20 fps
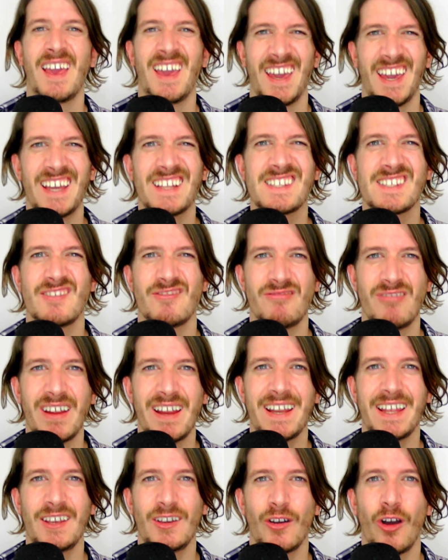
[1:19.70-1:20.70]
It's a
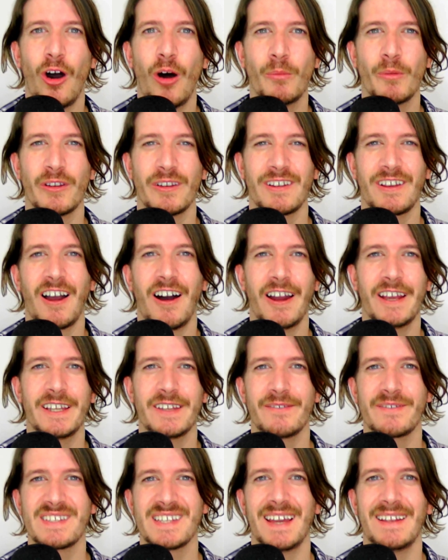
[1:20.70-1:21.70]
really common
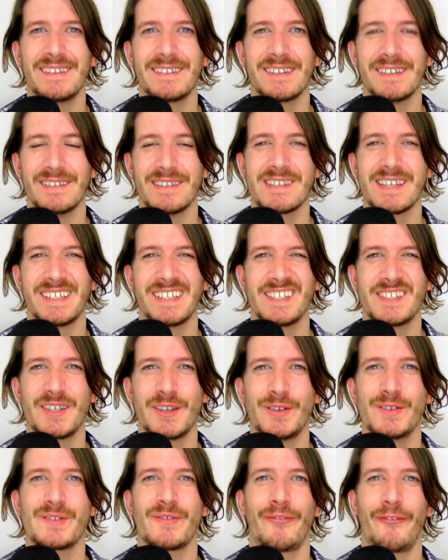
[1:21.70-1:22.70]
kind of sentence and is
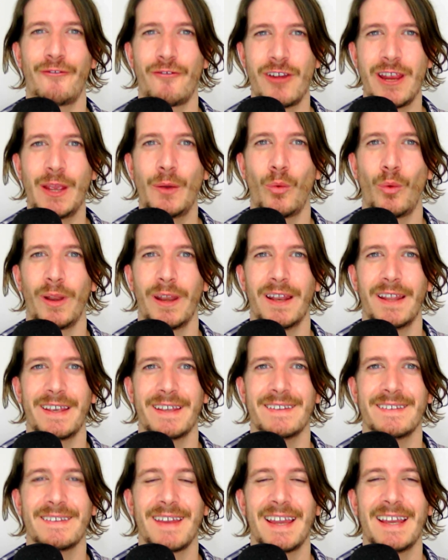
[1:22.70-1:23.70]
used
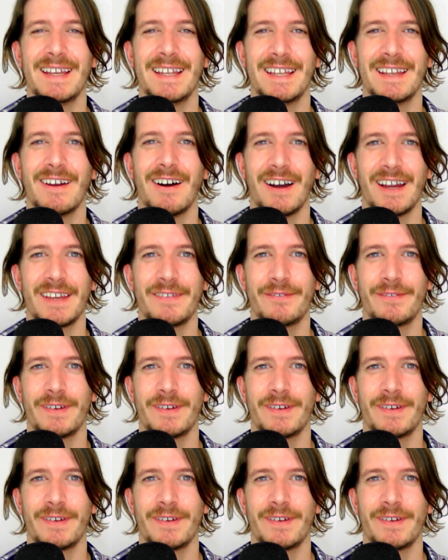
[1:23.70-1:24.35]
frequently in daily life.